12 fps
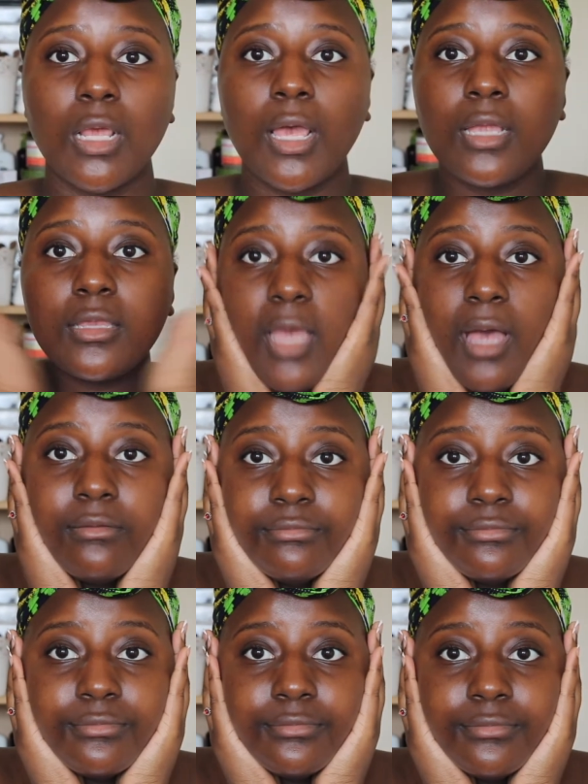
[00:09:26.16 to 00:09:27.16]
And yeah,
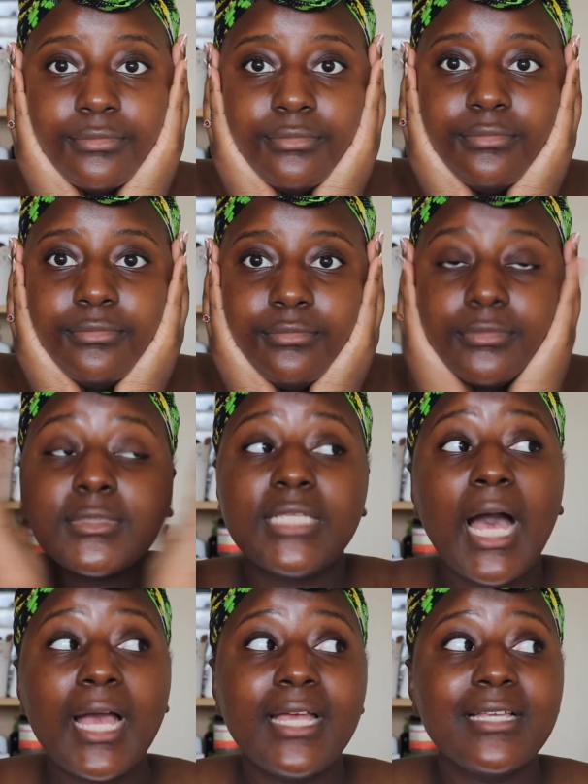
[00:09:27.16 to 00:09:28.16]

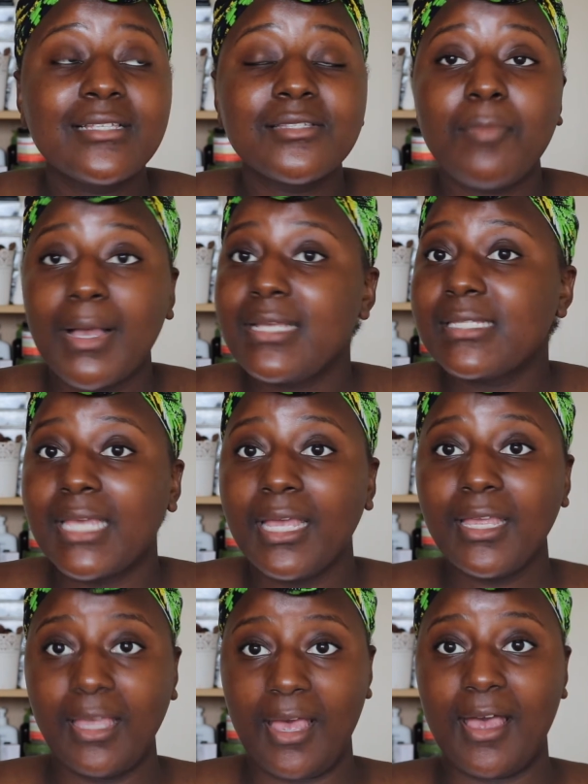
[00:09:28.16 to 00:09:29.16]
that is my
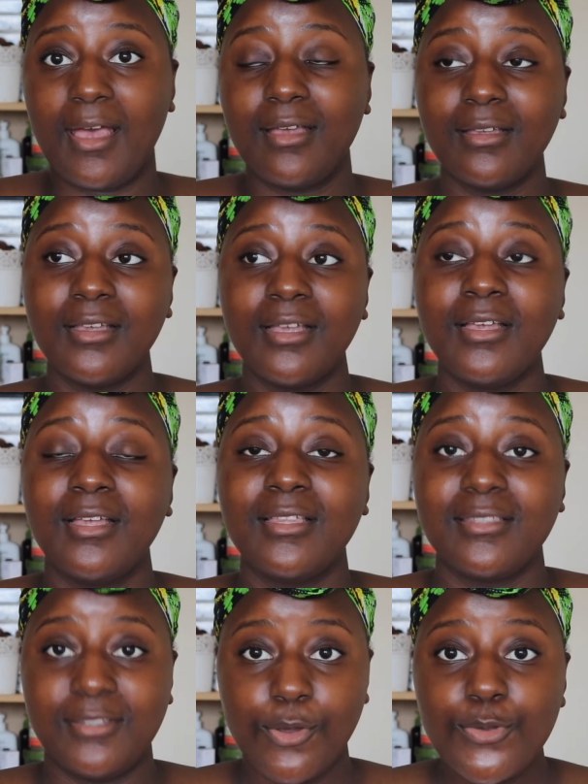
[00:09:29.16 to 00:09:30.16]
skincare.
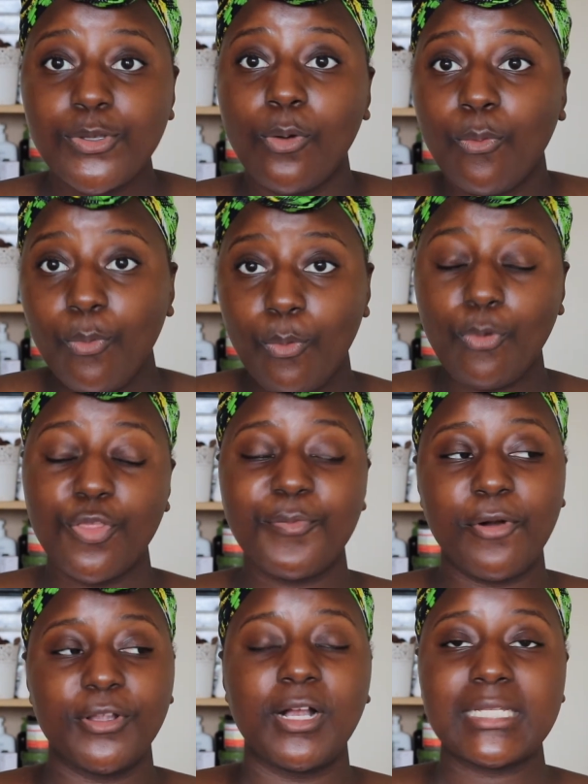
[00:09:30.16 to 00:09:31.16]
Those are all the
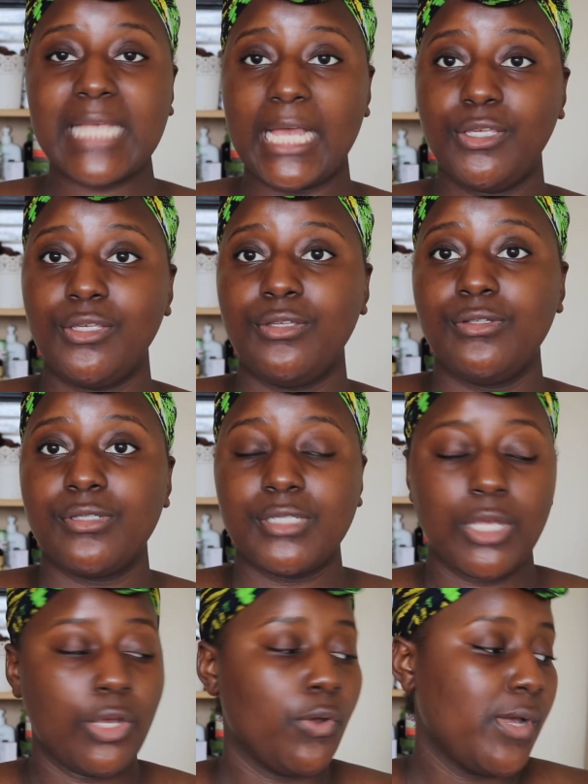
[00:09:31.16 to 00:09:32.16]
products I use.
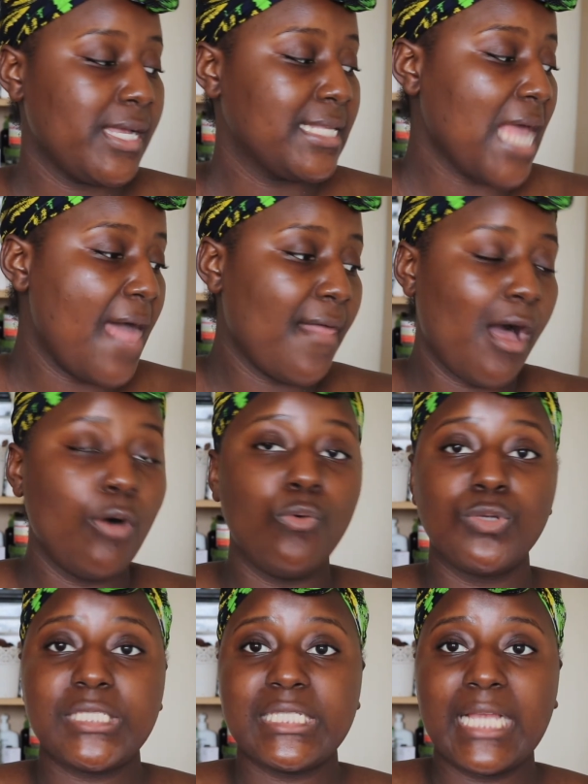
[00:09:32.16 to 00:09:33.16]
So it's either I
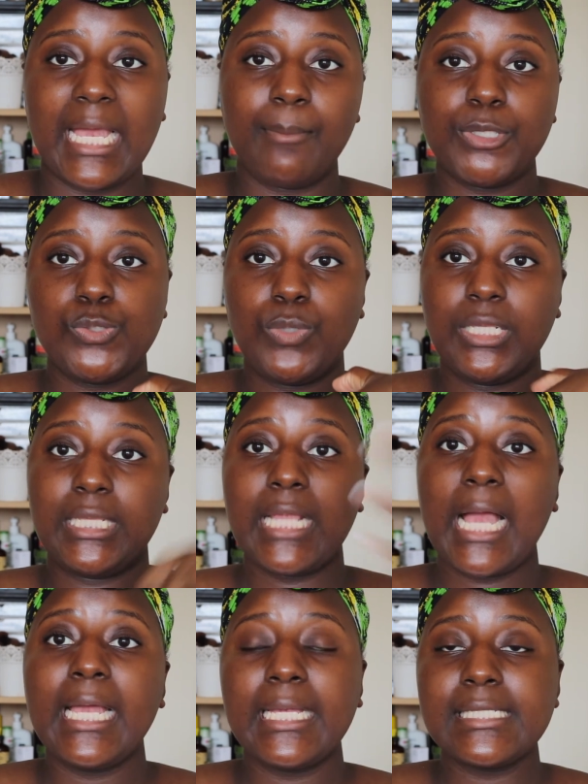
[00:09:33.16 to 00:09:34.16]
alternate between
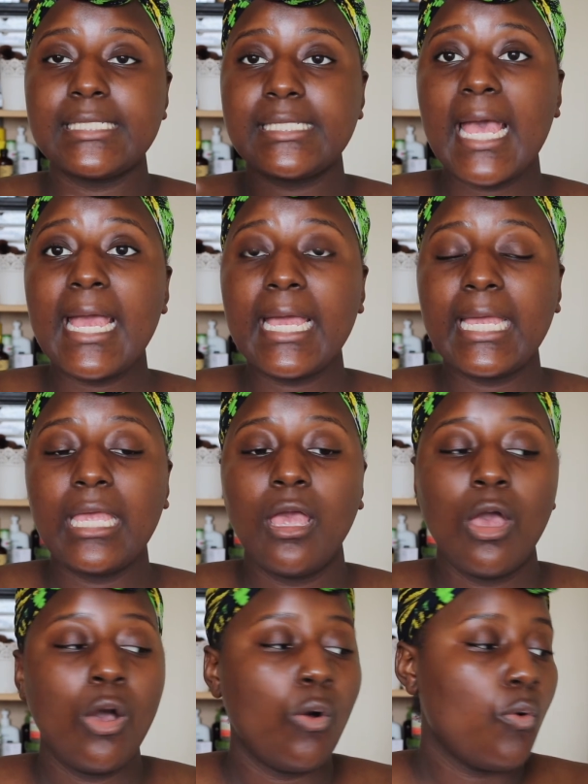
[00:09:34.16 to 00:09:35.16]
night and day
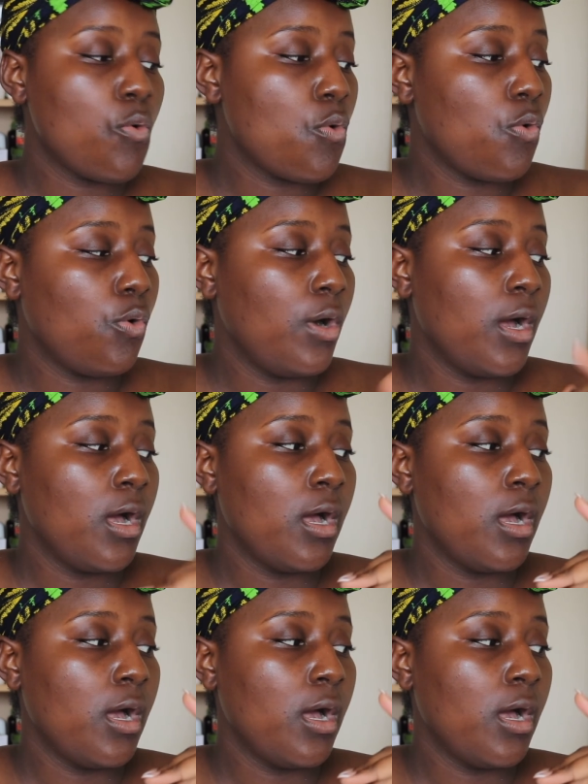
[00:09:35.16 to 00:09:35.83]
or